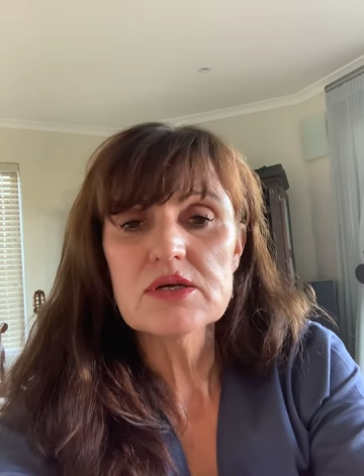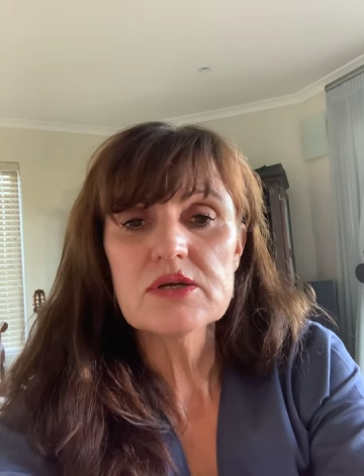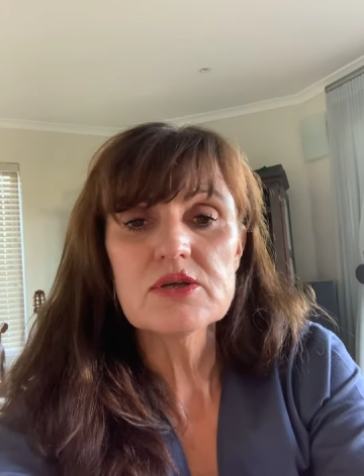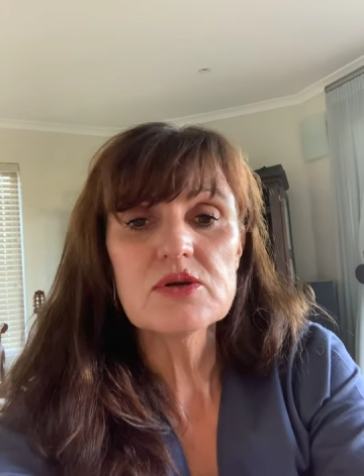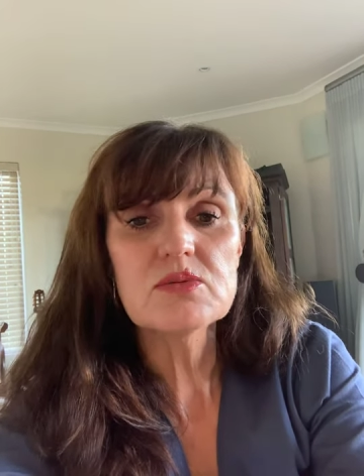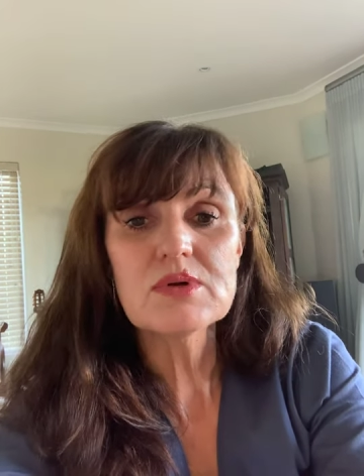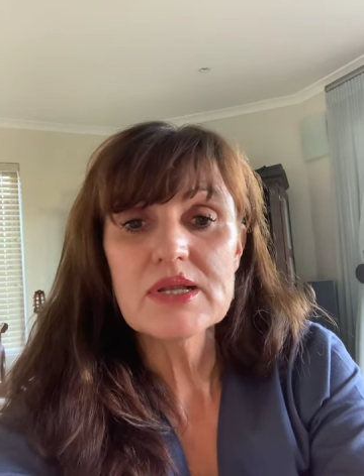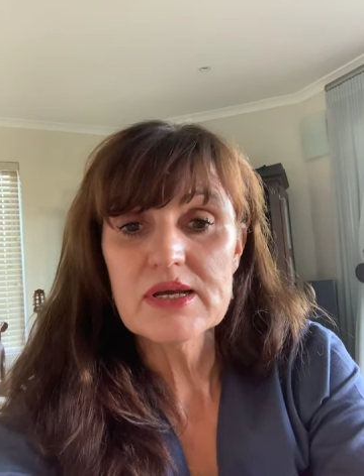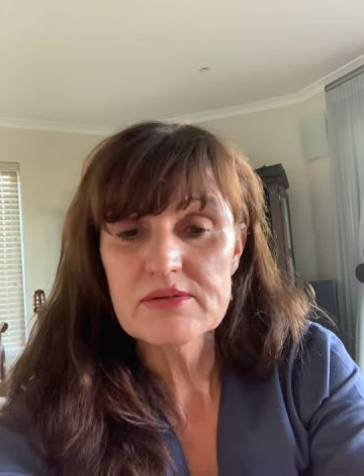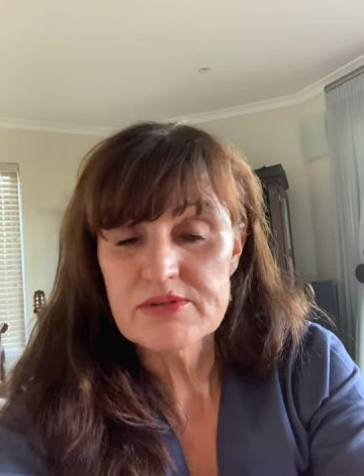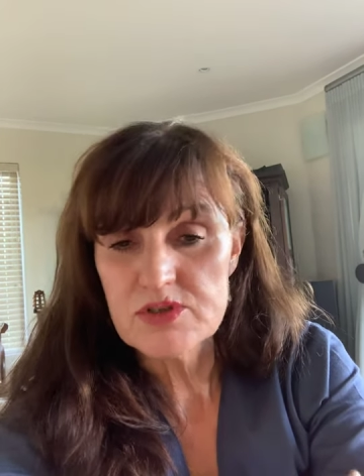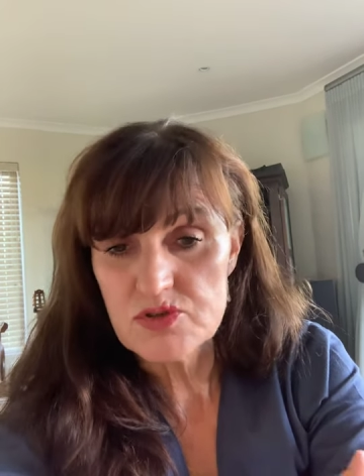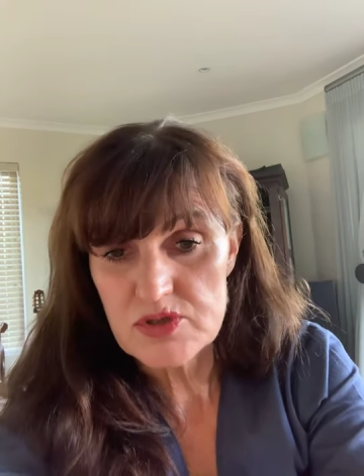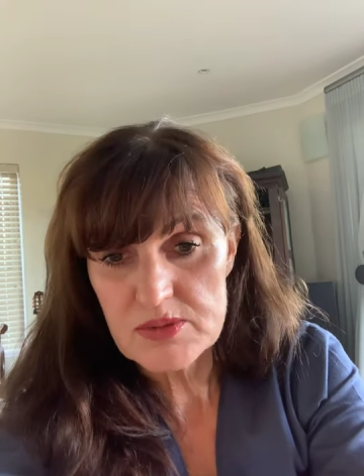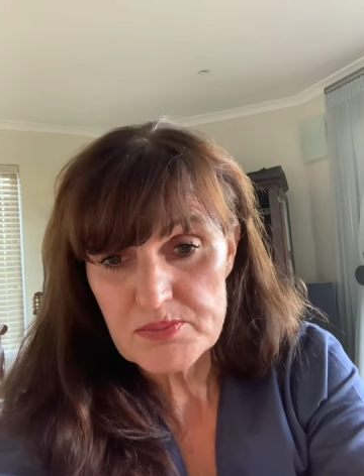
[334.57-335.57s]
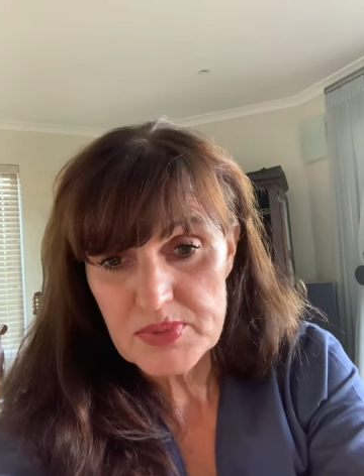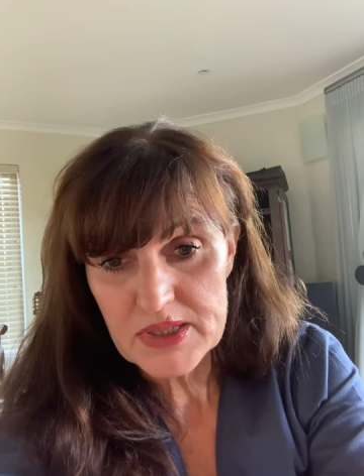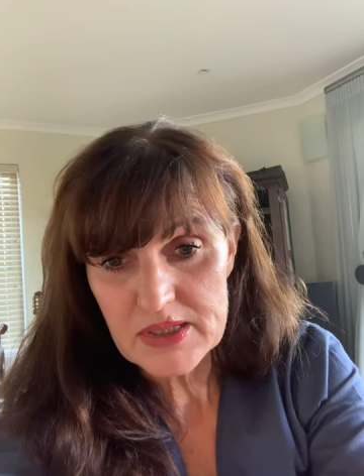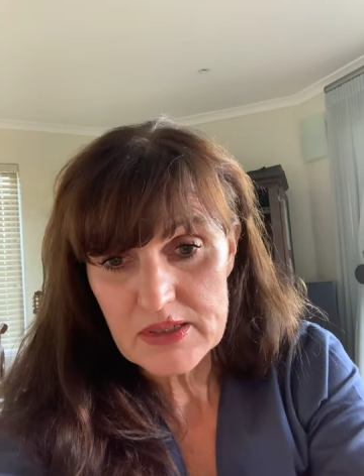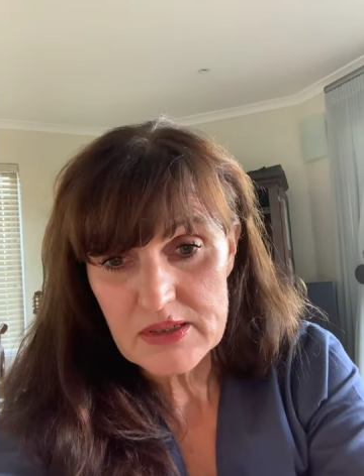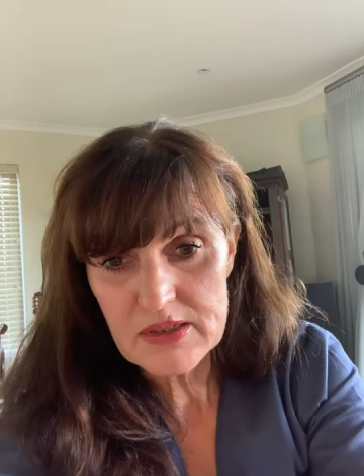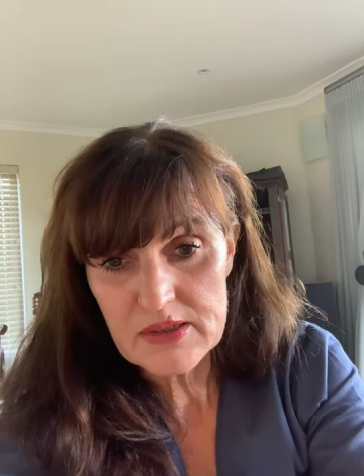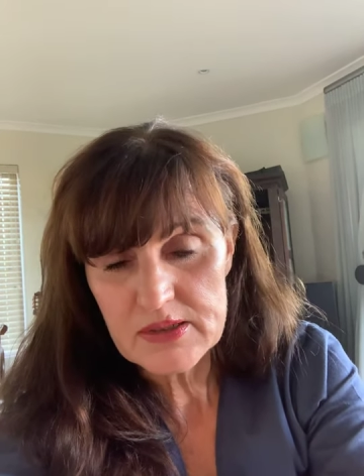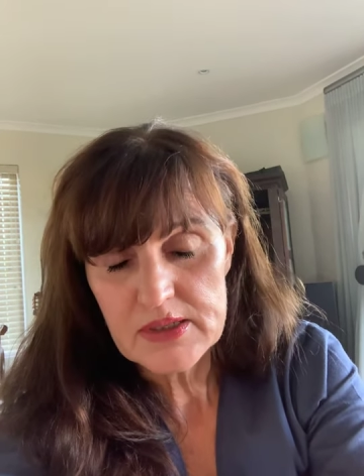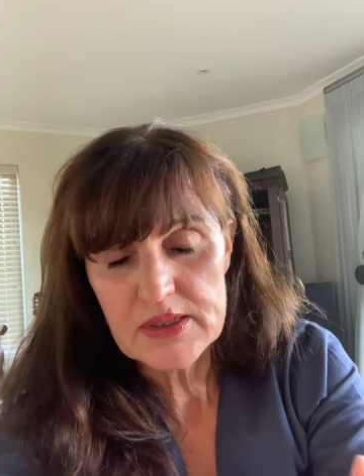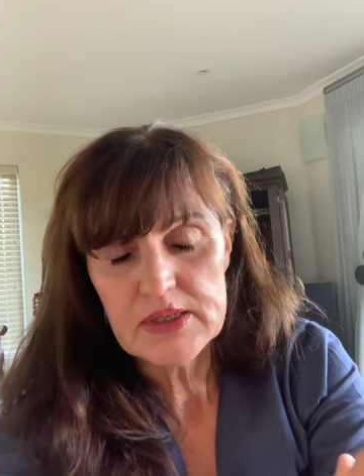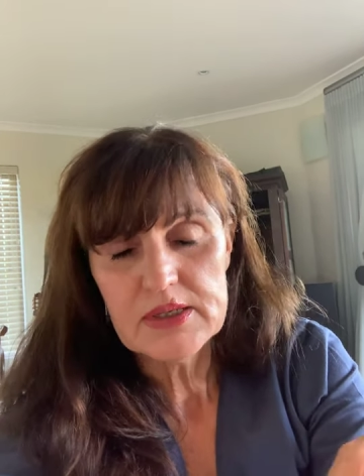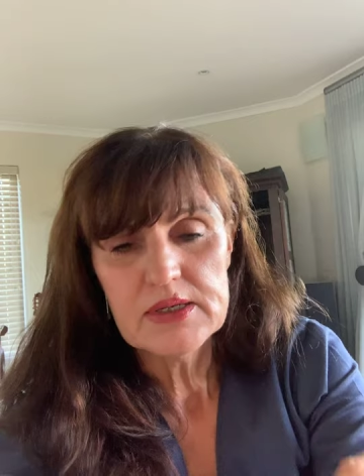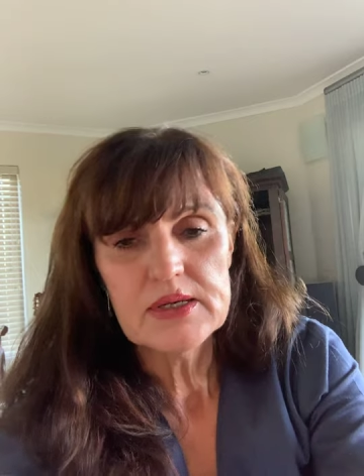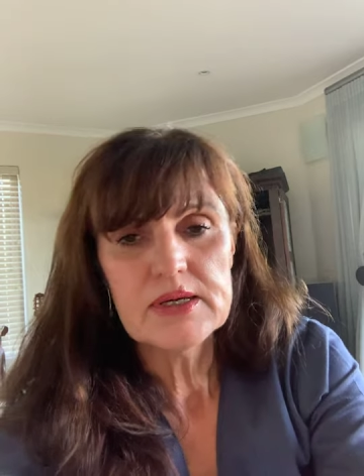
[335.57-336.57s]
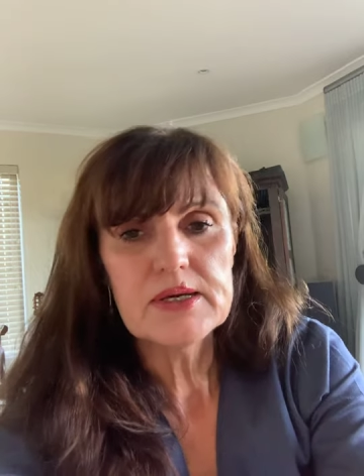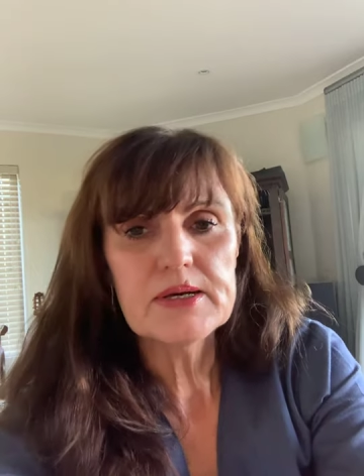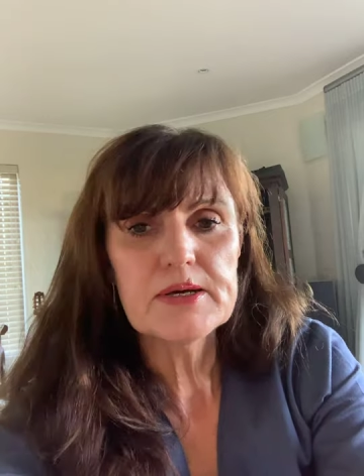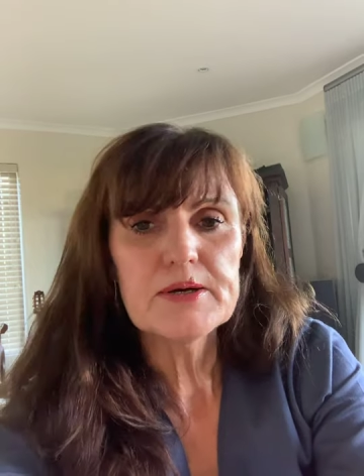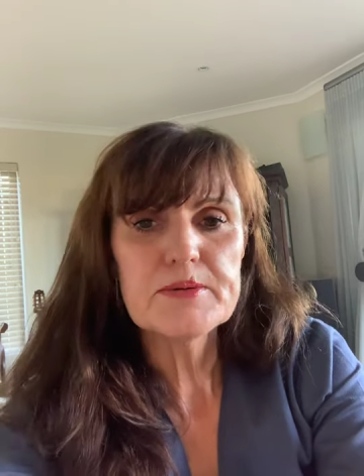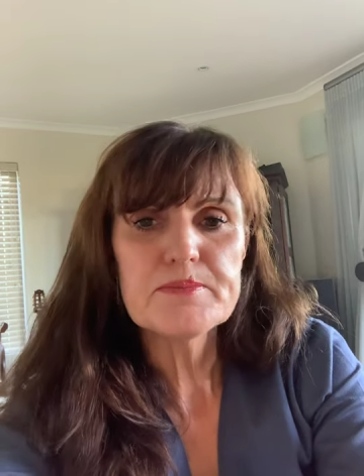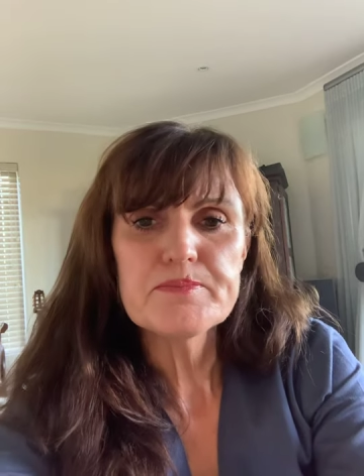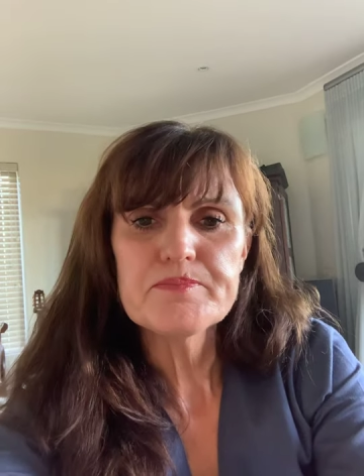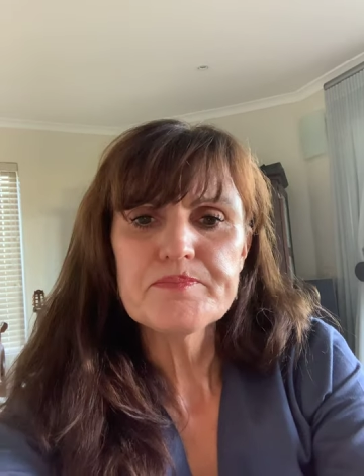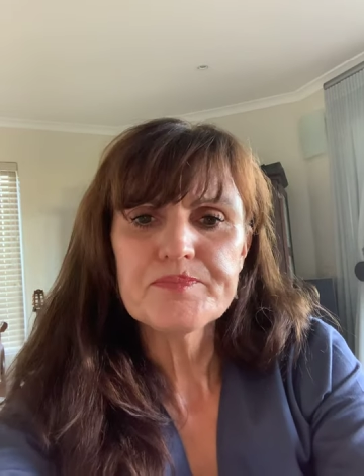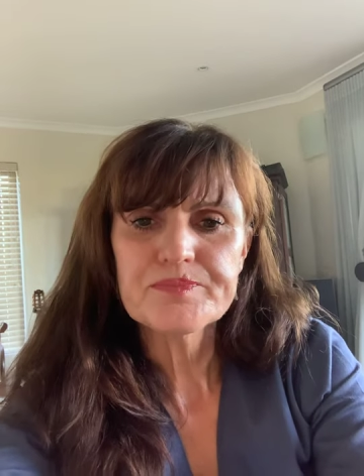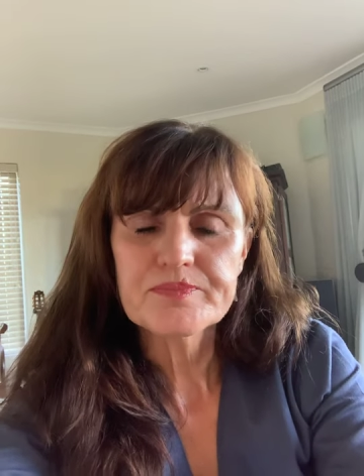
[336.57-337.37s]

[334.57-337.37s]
You will have a drip in, and